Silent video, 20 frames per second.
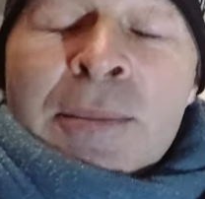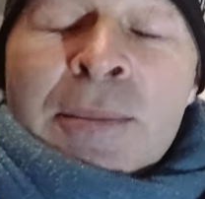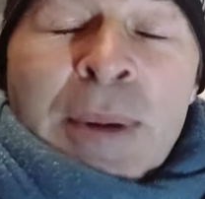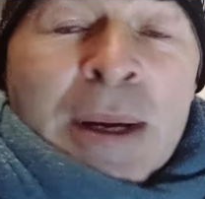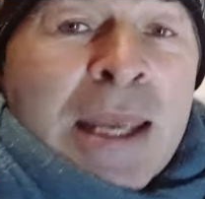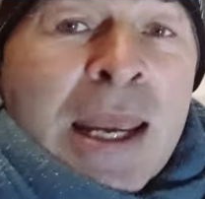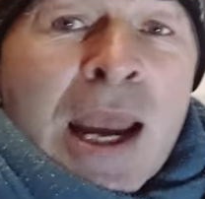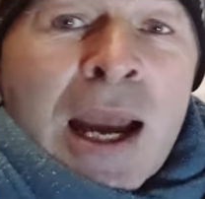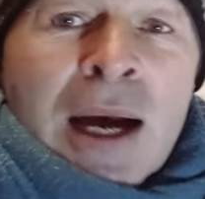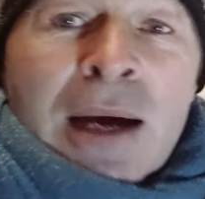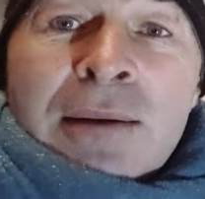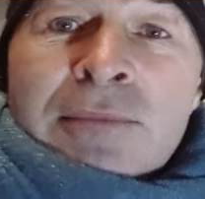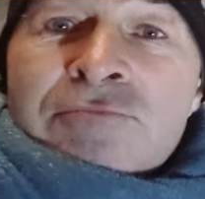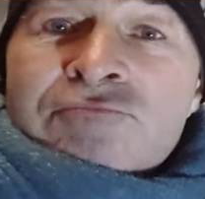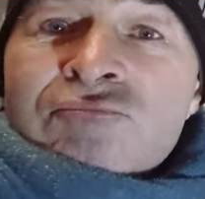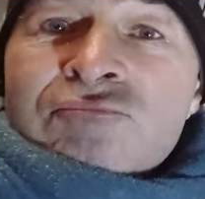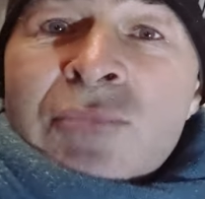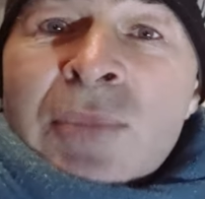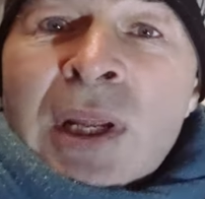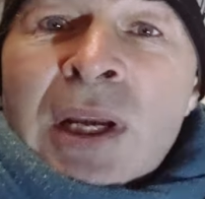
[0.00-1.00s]
But yeah,
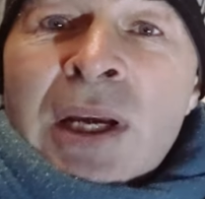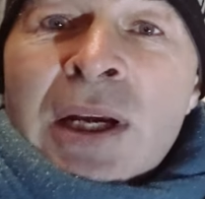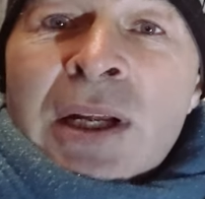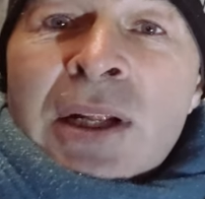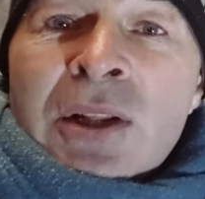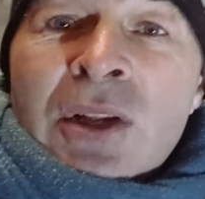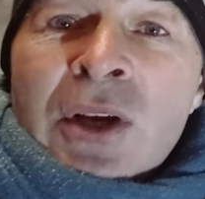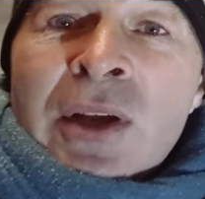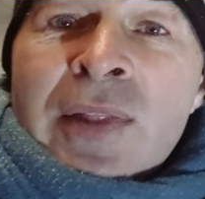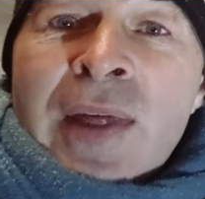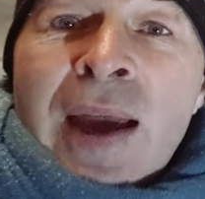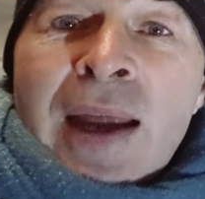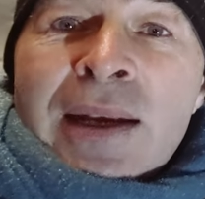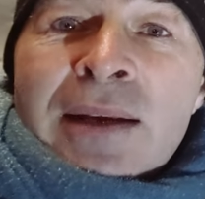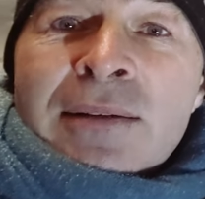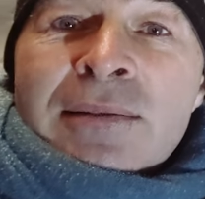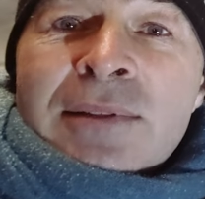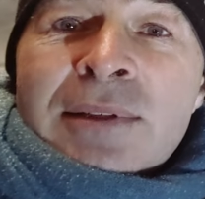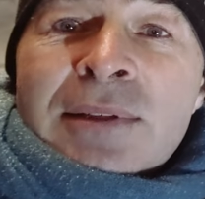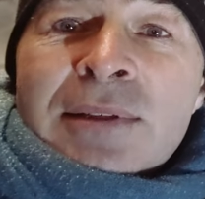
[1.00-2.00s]
look at
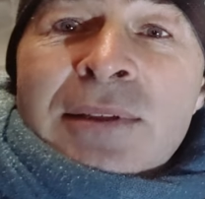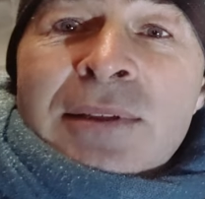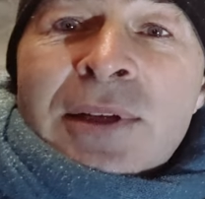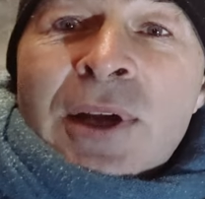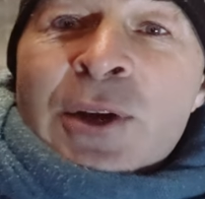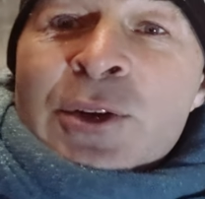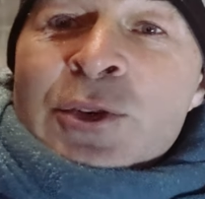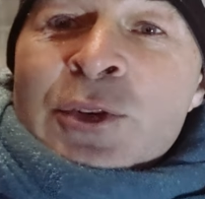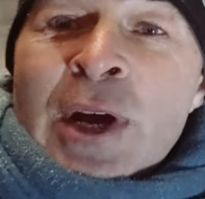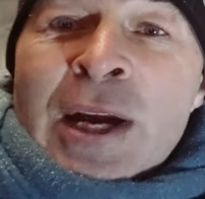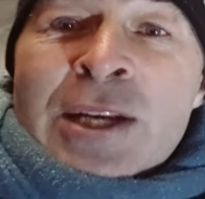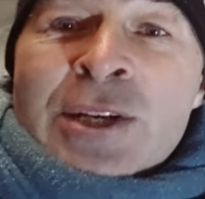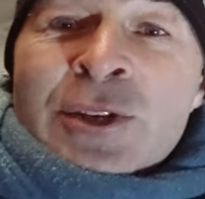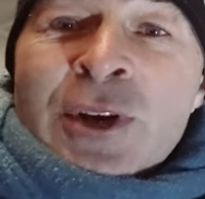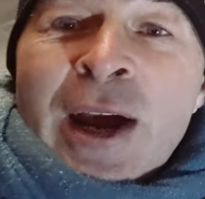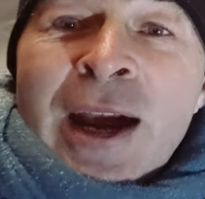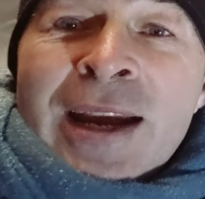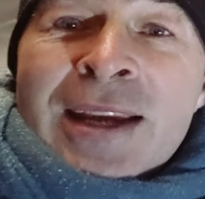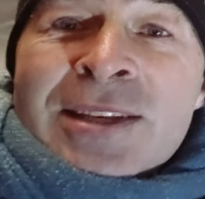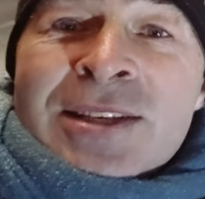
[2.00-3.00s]
that. No train
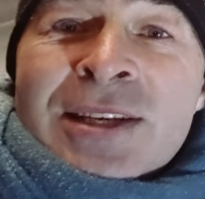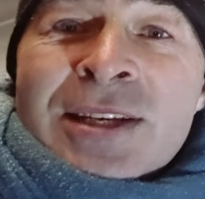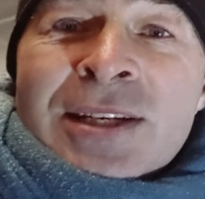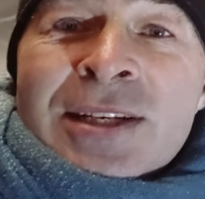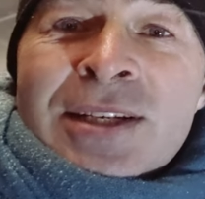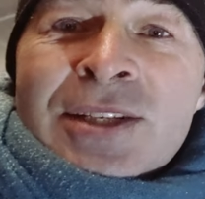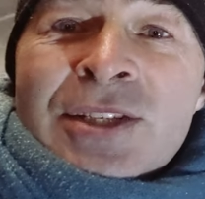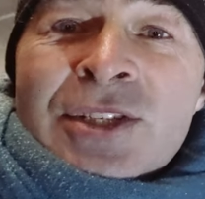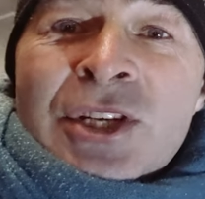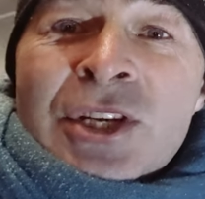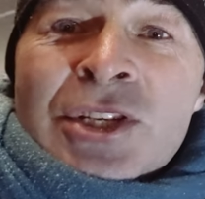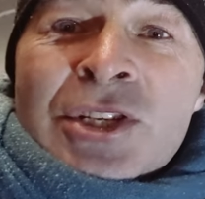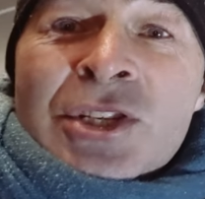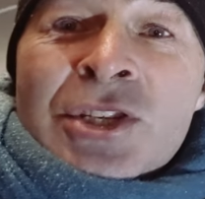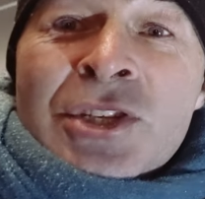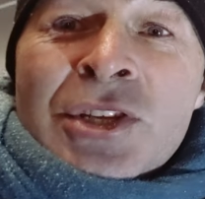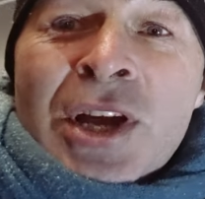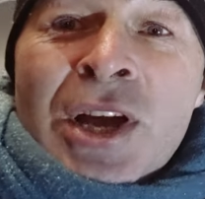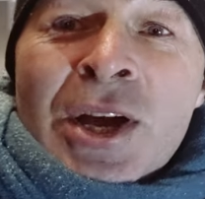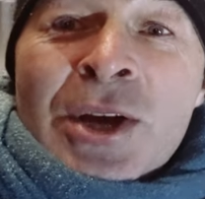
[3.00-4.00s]
tracks, just
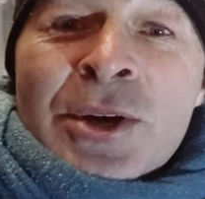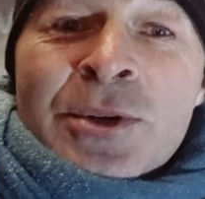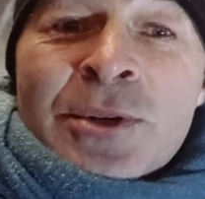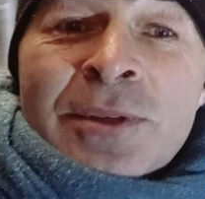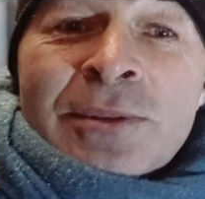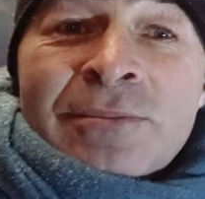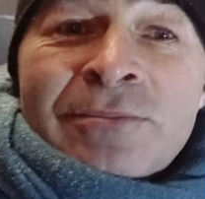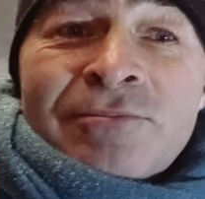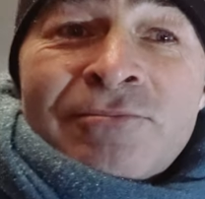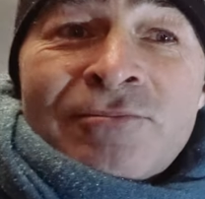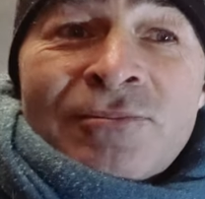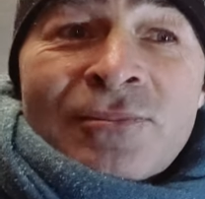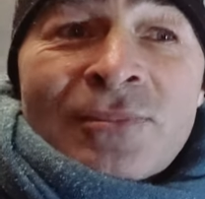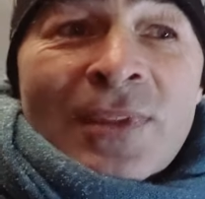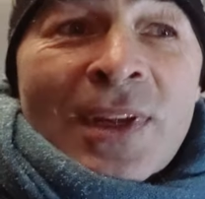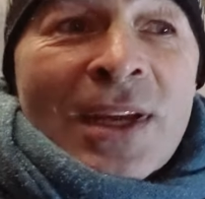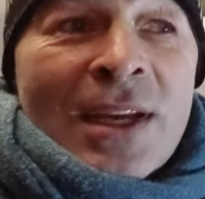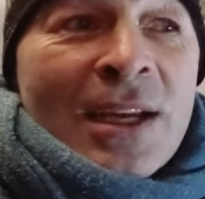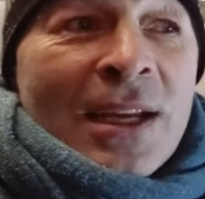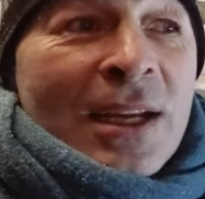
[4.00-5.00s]
snow.
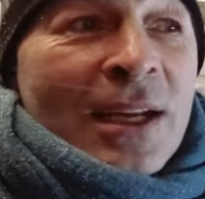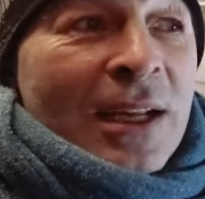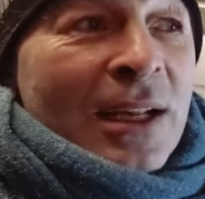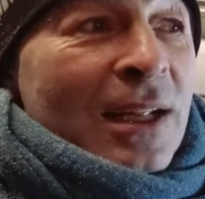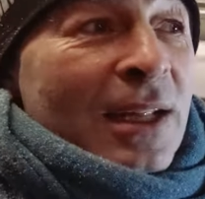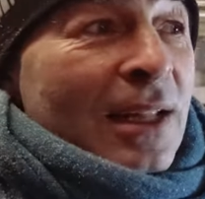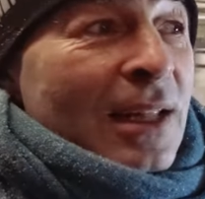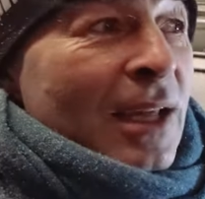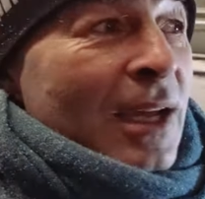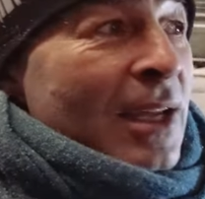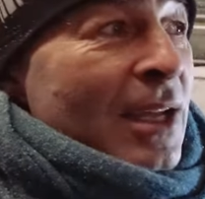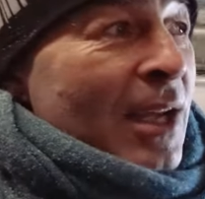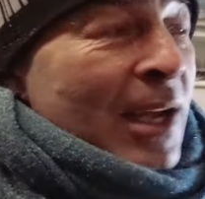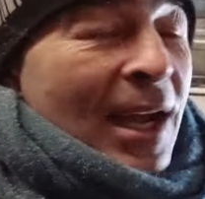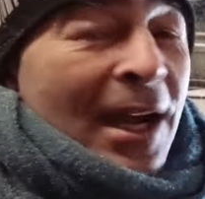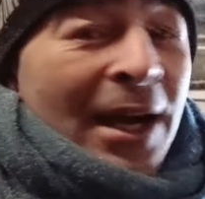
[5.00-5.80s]
There you